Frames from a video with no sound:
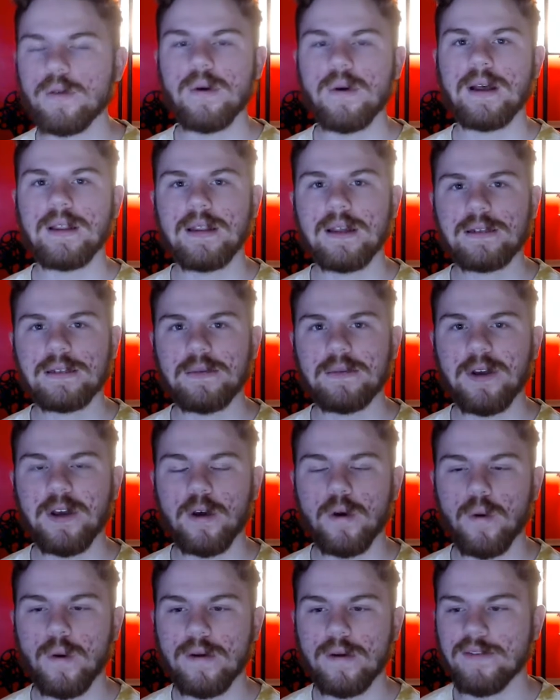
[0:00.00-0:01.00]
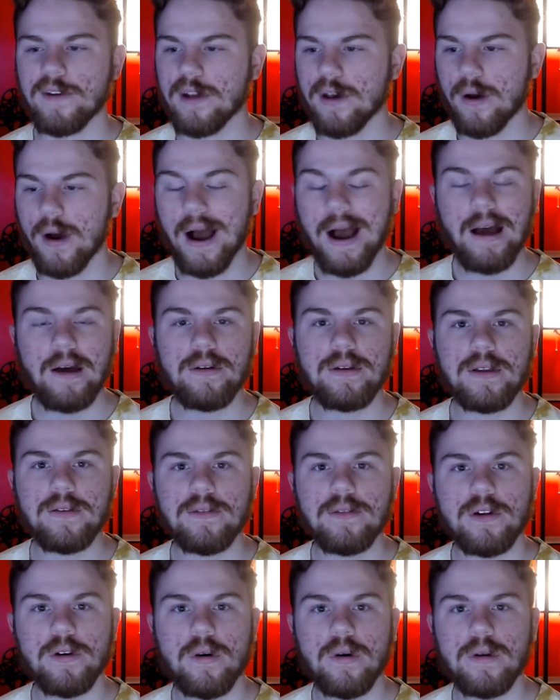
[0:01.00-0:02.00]
I'd like to make a quick video. I don't
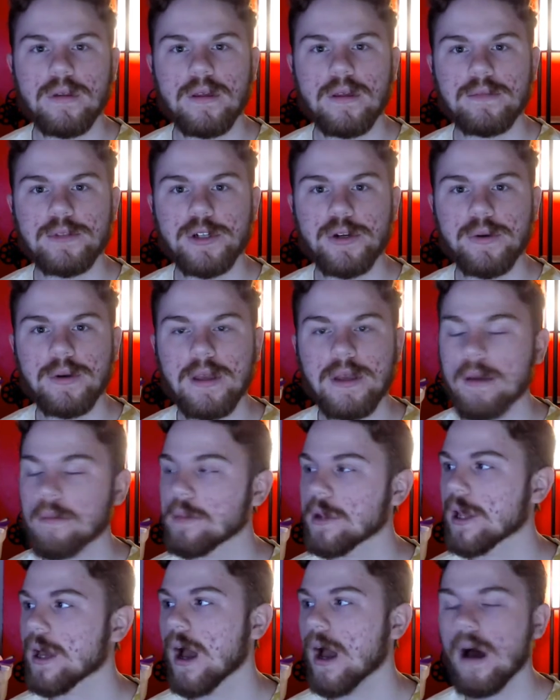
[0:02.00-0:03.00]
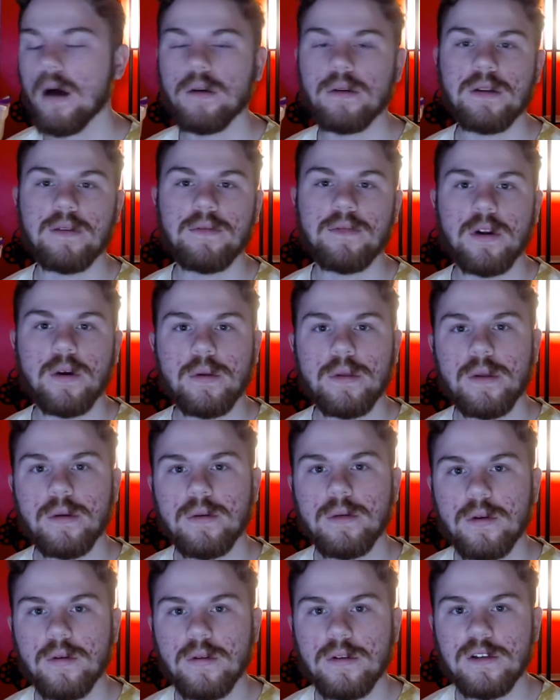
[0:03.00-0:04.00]
even know if I'm showing gameplay. I don't even know if I'm
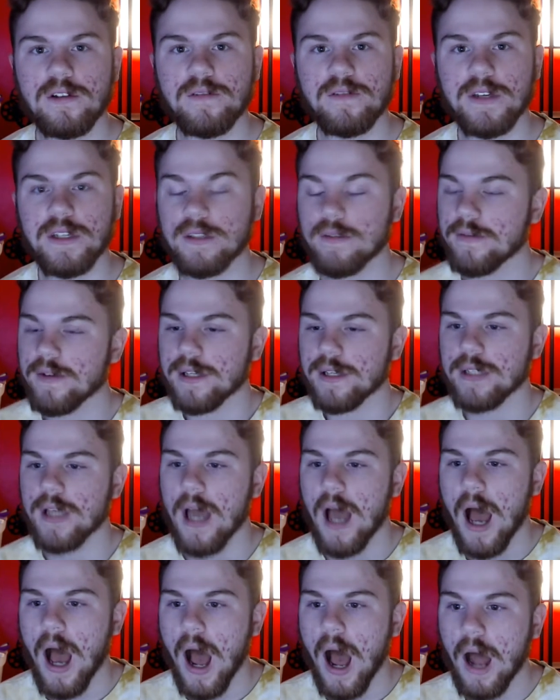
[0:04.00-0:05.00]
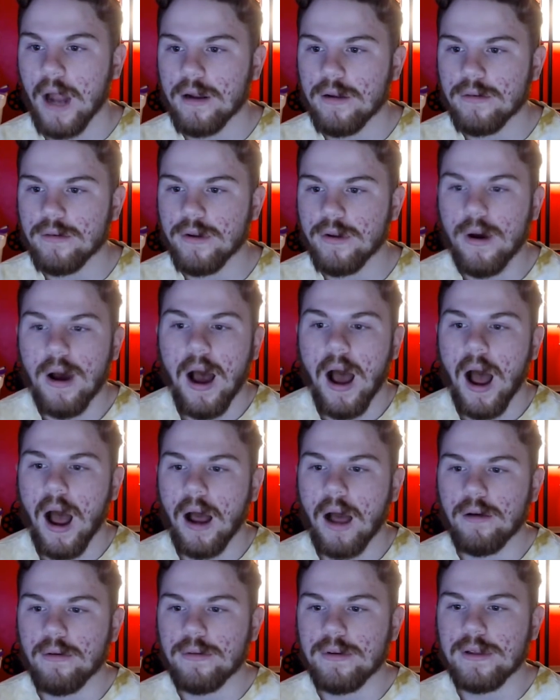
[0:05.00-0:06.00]
doing this face to face. I don't know.
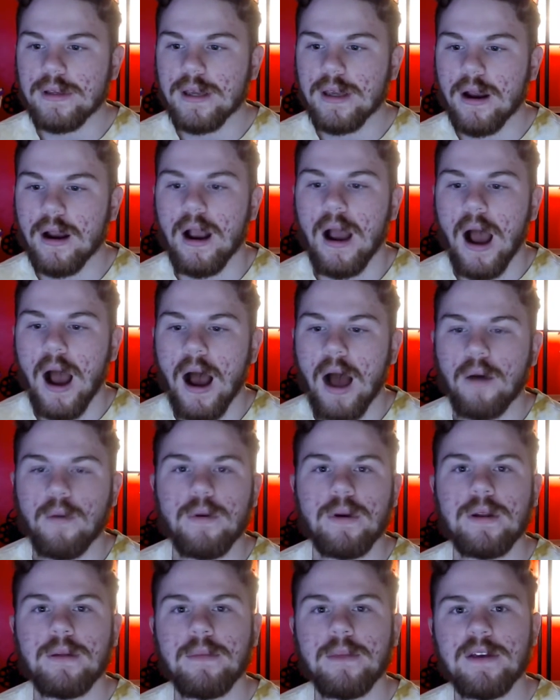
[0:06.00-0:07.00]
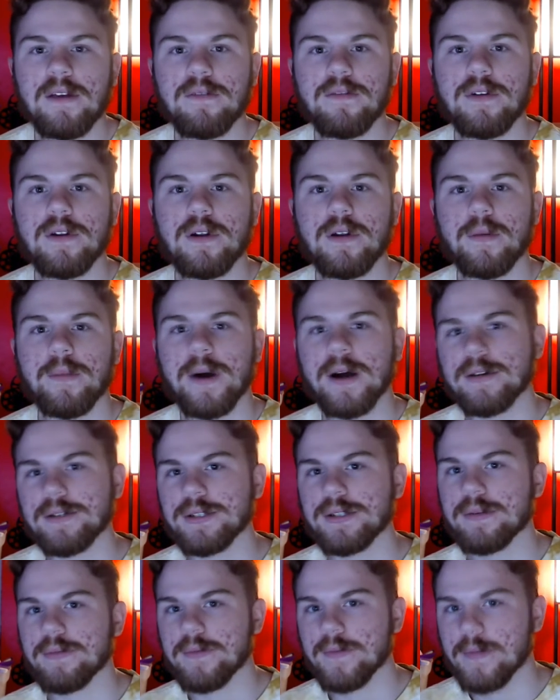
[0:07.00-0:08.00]
I don't really care. I want to make a video about
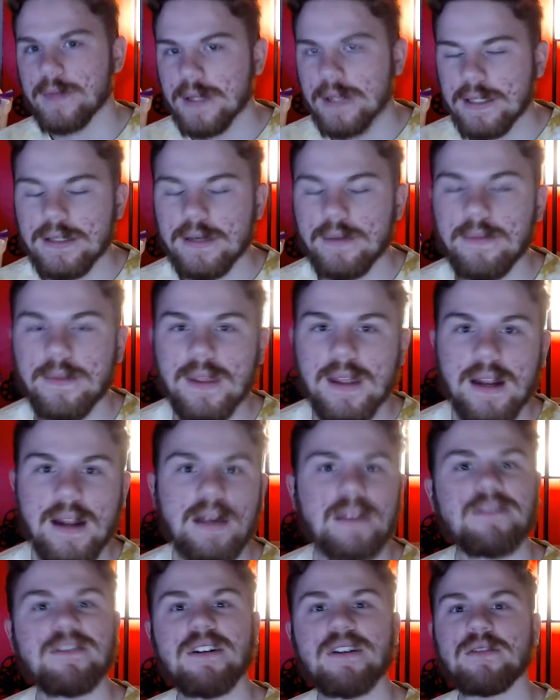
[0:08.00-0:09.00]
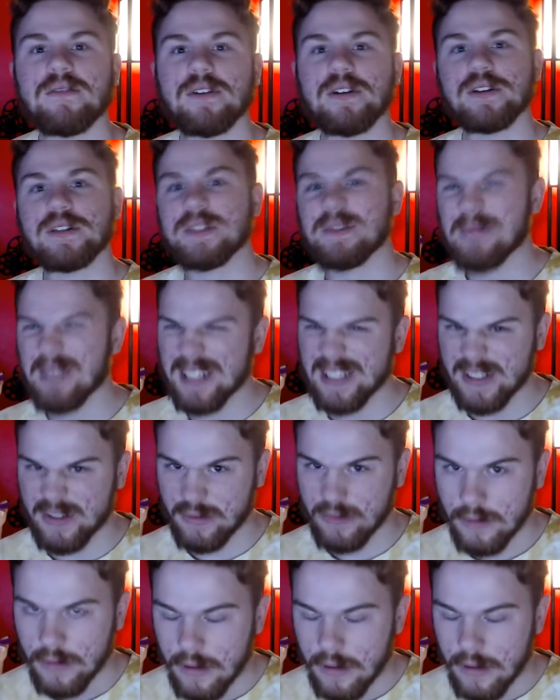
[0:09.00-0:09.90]
something that I found very special.